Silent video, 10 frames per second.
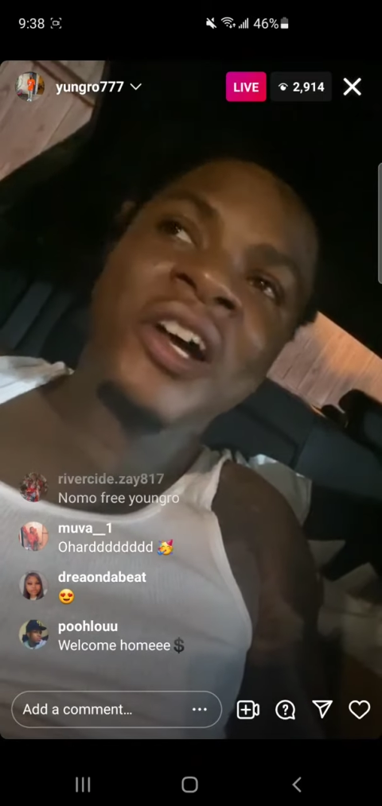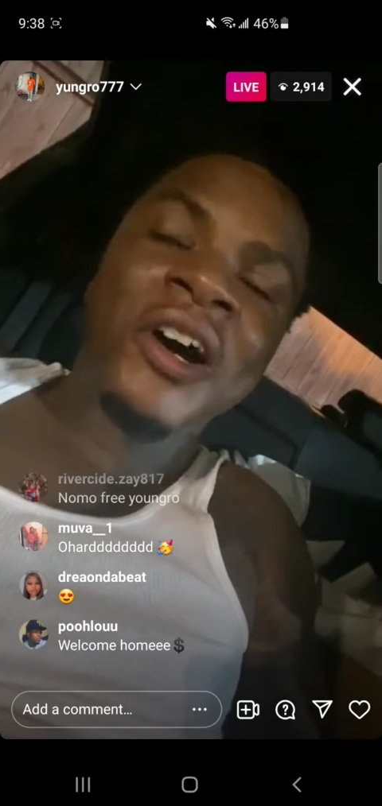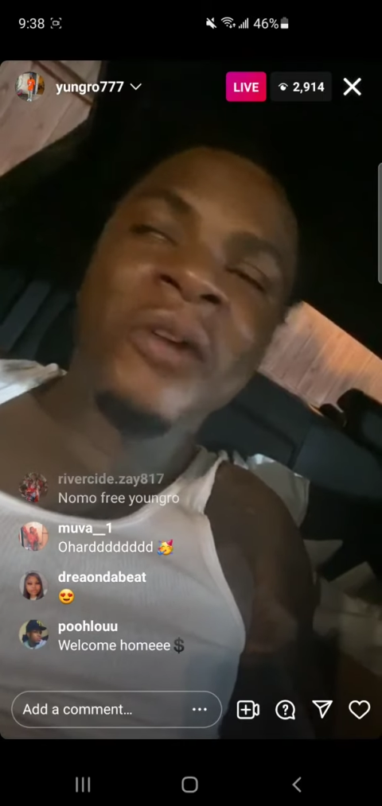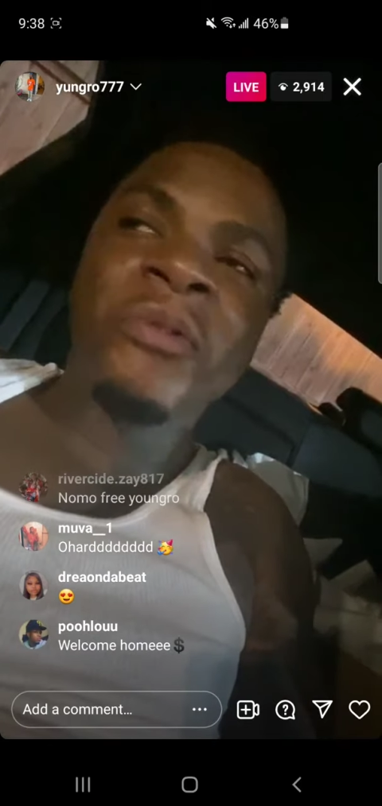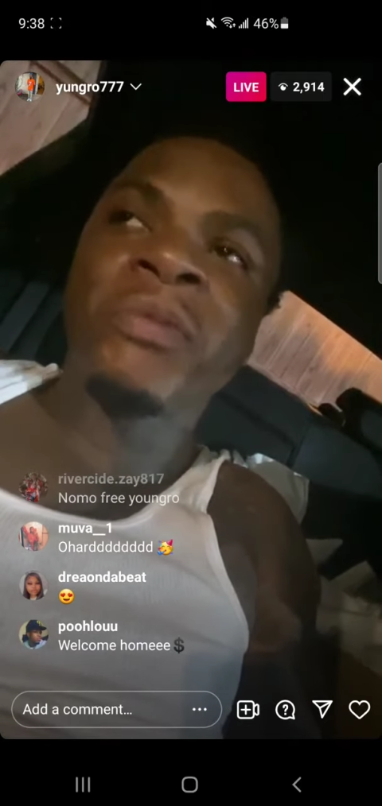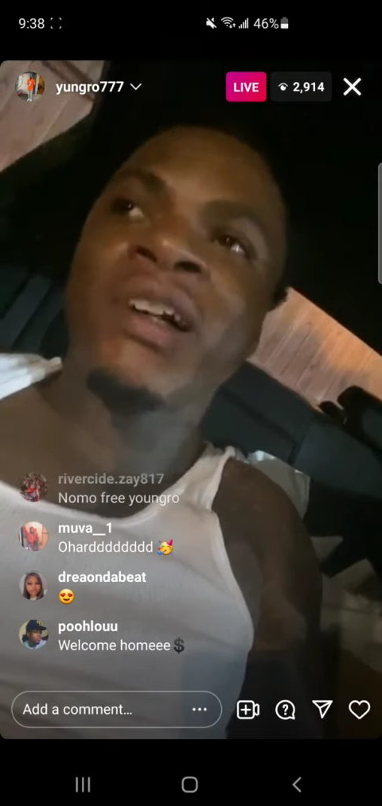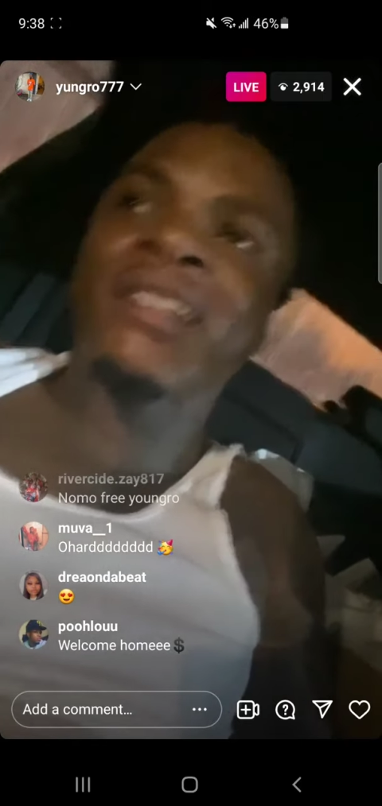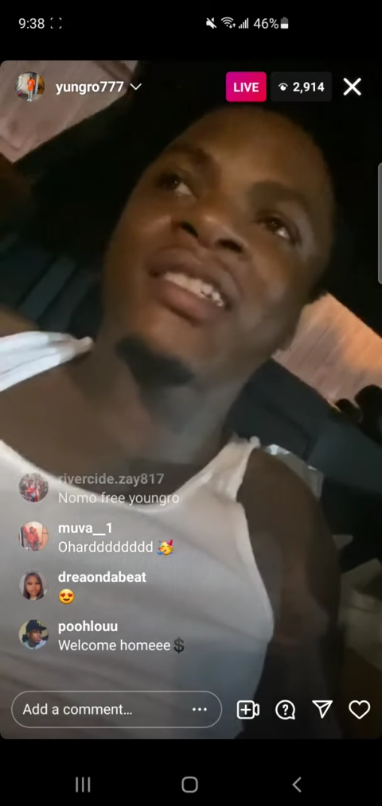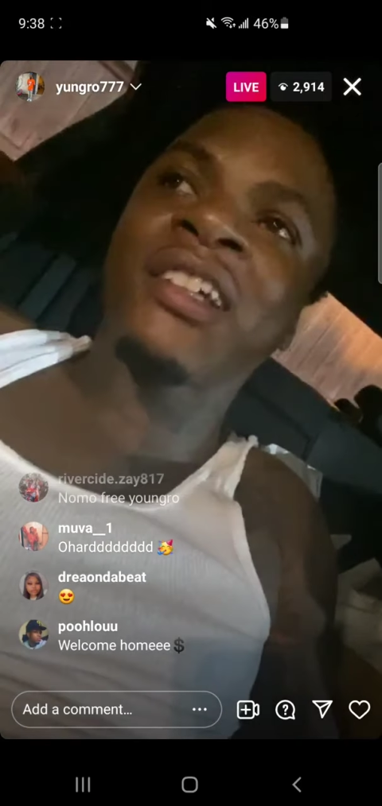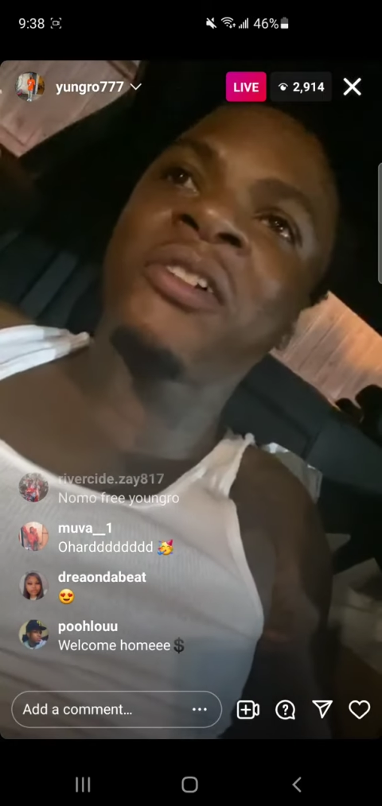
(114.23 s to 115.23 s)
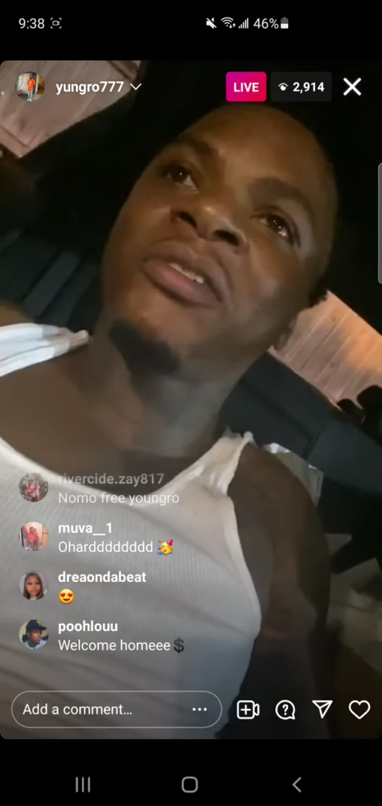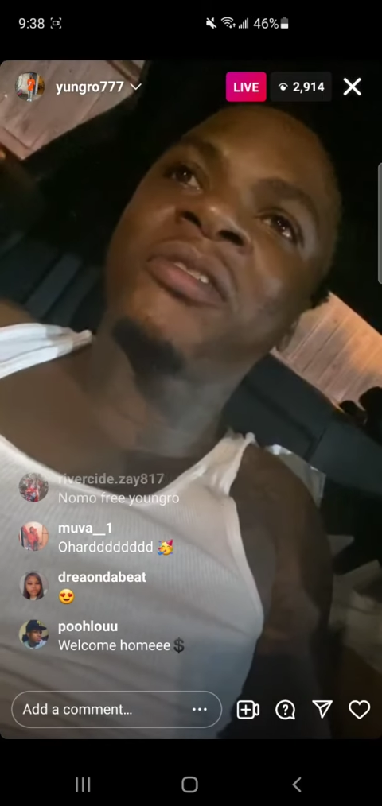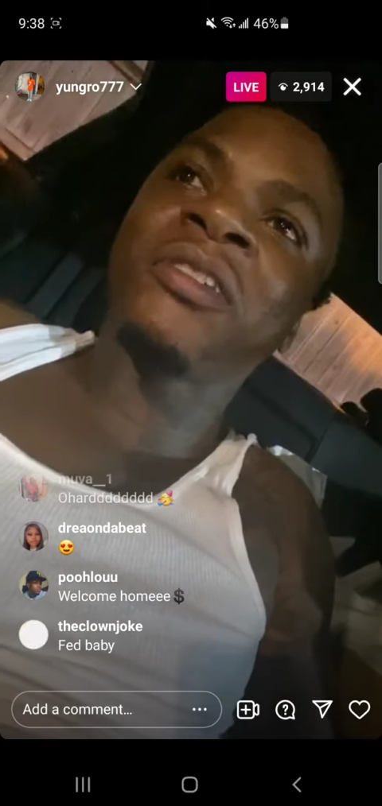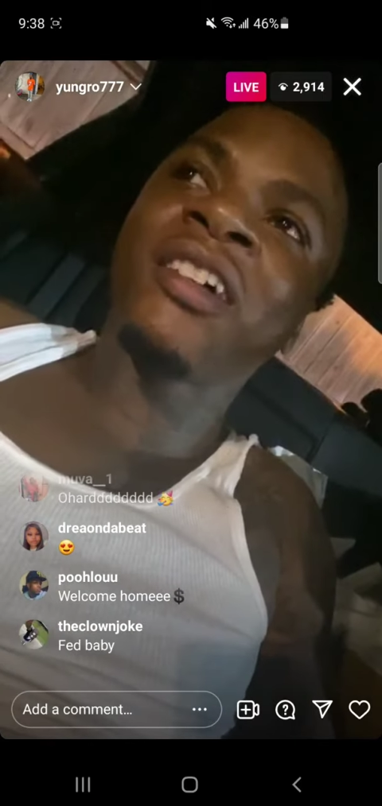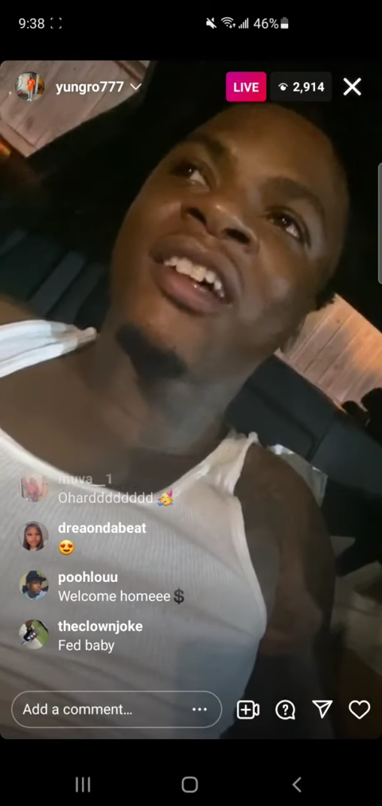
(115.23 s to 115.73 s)
Humble myself.
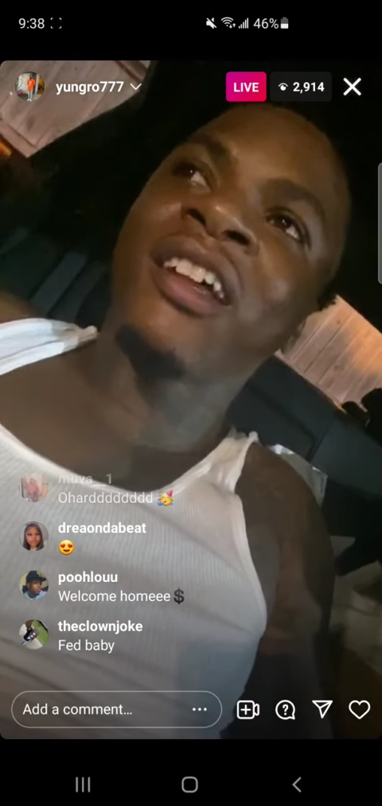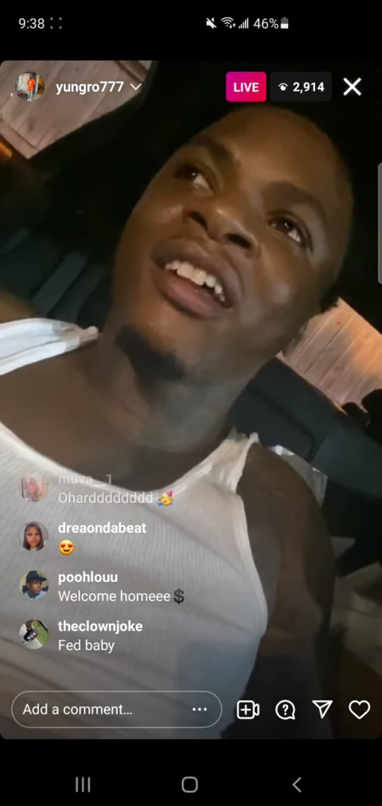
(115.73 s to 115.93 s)
Mm-hmm.